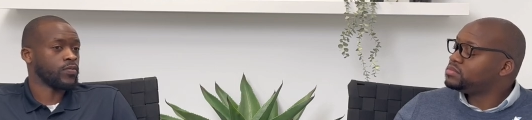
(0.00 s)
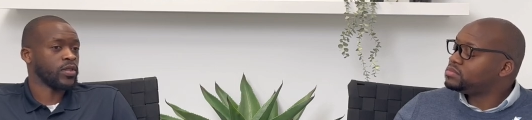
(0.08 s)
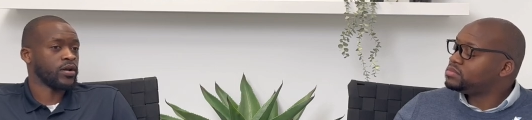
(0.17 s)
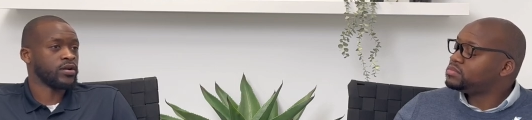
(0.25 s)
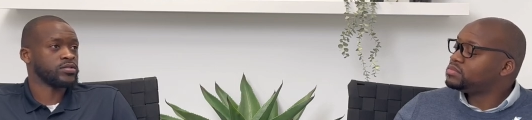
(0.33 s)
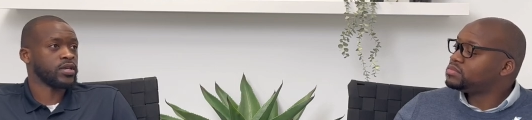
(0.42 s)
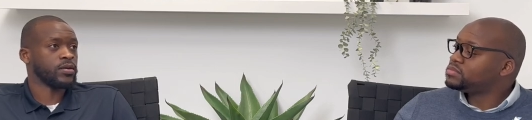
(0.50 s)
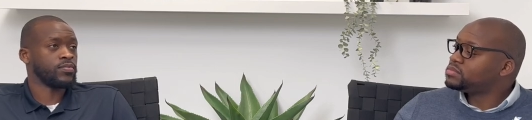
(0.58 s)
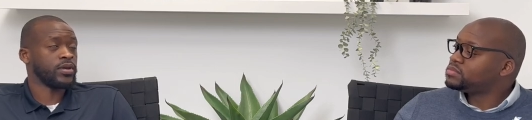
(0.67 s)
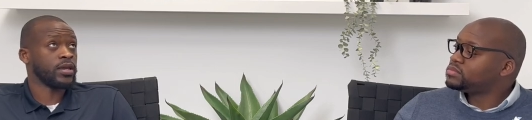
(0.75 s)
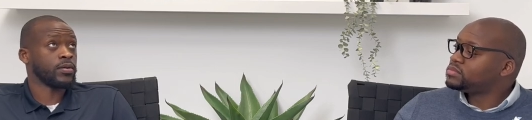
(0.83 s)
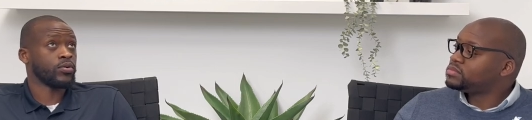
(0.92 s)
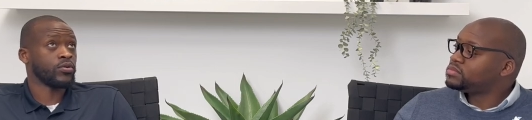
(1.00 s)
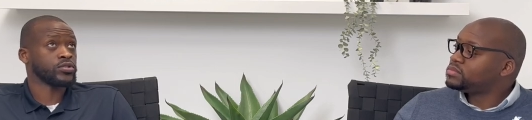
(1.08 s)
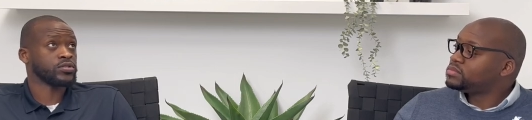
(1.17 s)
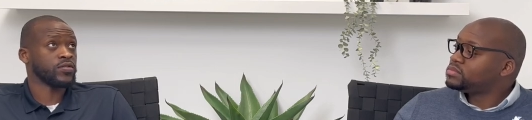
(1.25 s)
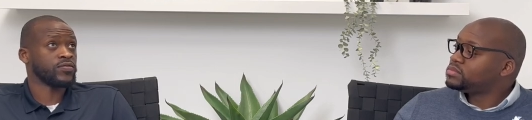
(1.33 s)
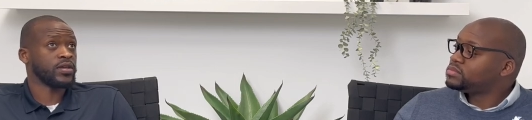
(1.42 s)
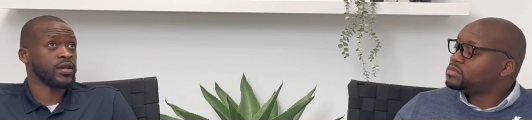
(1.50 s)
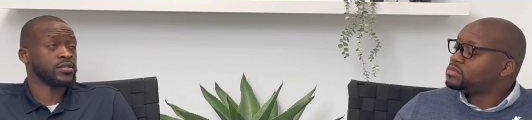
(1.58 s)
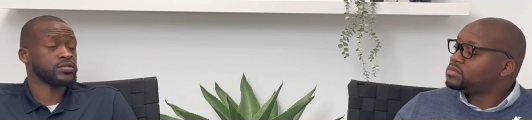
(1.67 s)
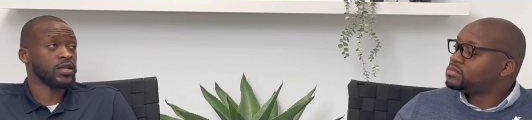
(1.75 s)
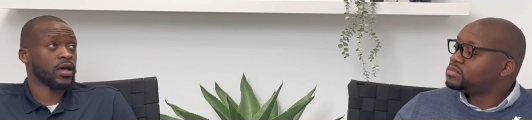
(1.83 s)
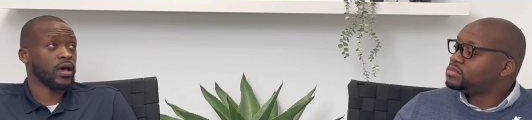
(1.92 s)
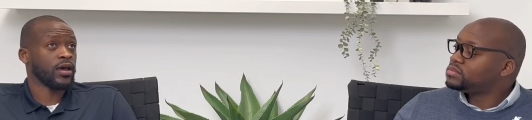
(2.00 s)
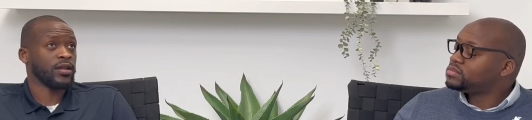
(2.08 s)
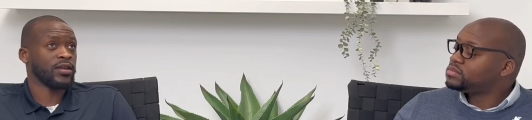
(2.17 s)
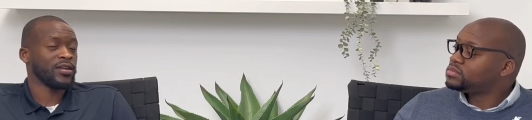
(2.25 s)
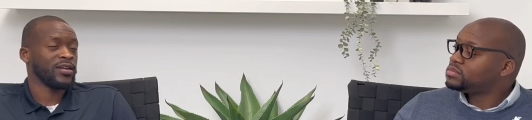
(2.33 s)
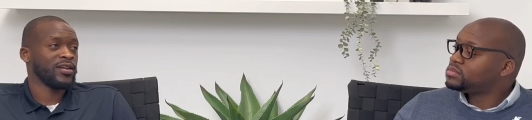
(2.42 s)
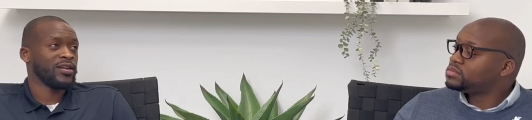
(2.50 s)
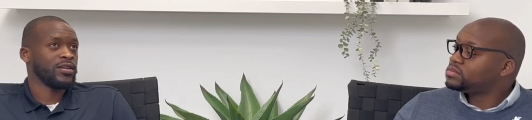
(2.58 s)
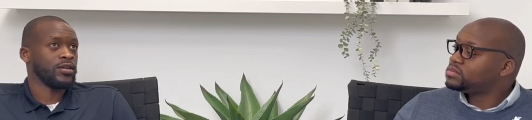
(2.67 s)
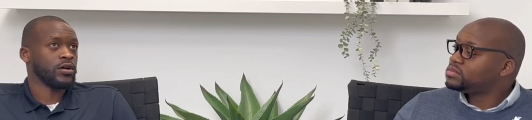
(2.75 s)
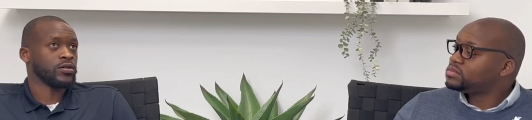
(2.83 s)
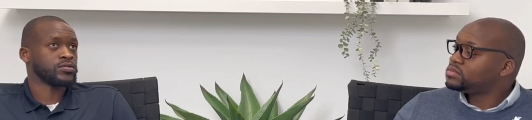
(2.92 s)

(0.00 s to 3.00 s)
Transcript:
Speaker 1: mm. There is a big portion of things that you know